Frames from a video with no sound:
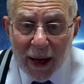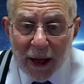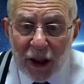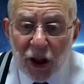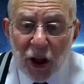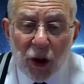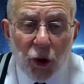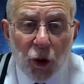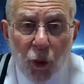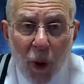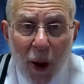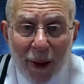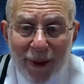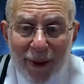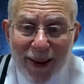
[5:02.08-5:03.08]
and shall
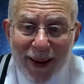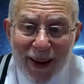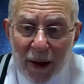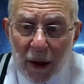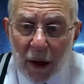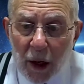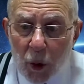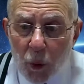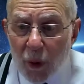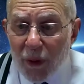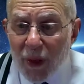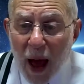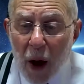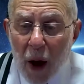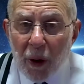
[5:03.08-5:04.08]
dwell in it
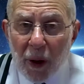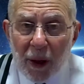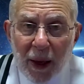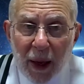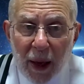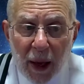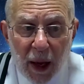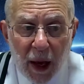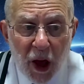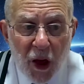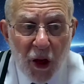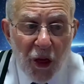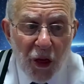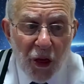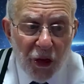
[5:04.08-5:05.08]
without a king,
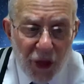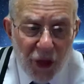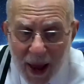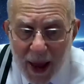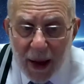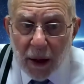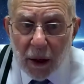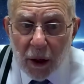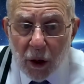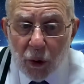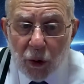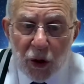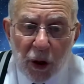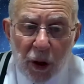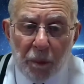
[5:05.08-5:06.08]
Then you
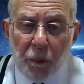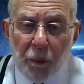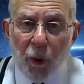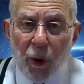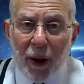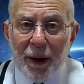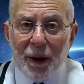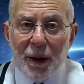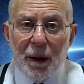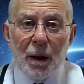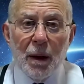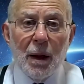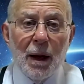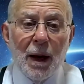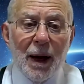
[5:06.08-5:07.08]
shall appoint
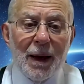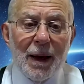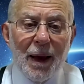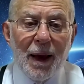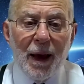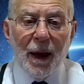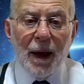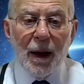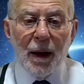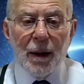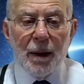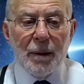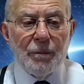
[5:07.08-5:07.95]
a king.